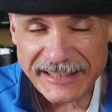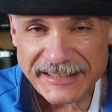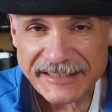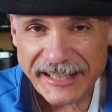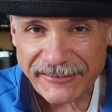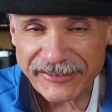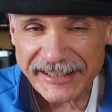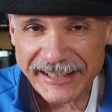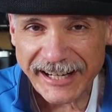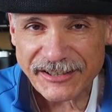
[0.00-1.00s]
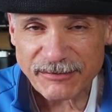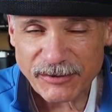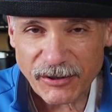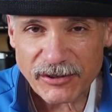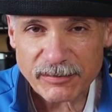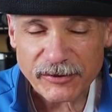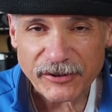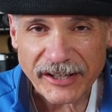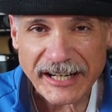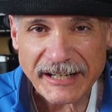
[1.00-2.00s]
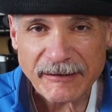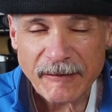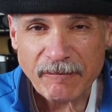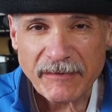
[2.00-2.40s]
it's definitely got some noticeable grain,